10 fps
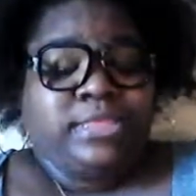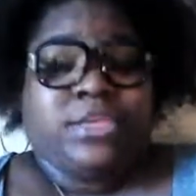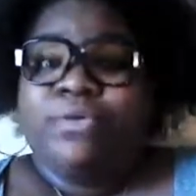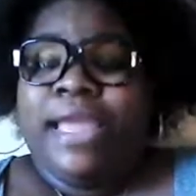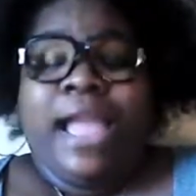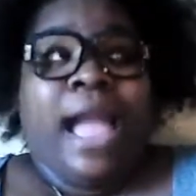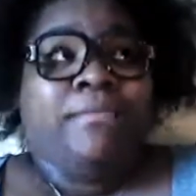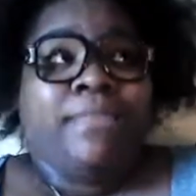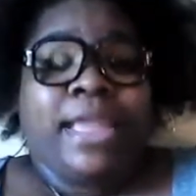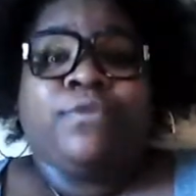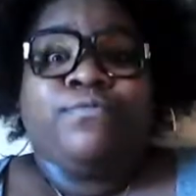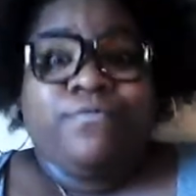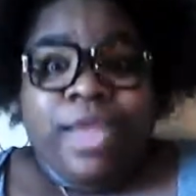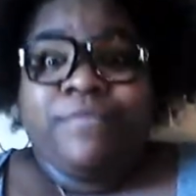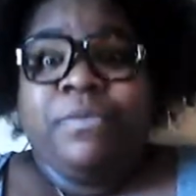So like I'm like
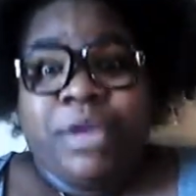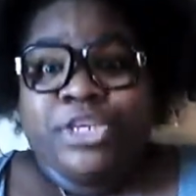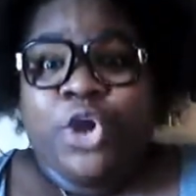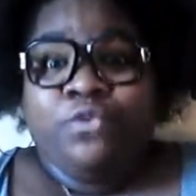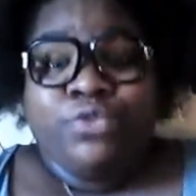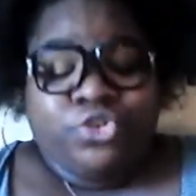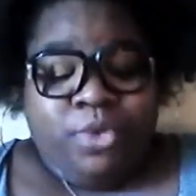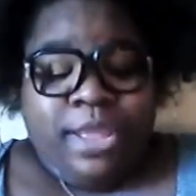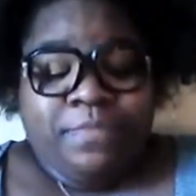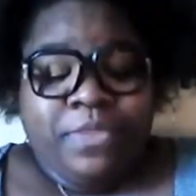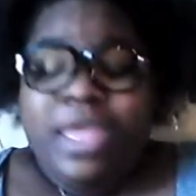very much overjoyed.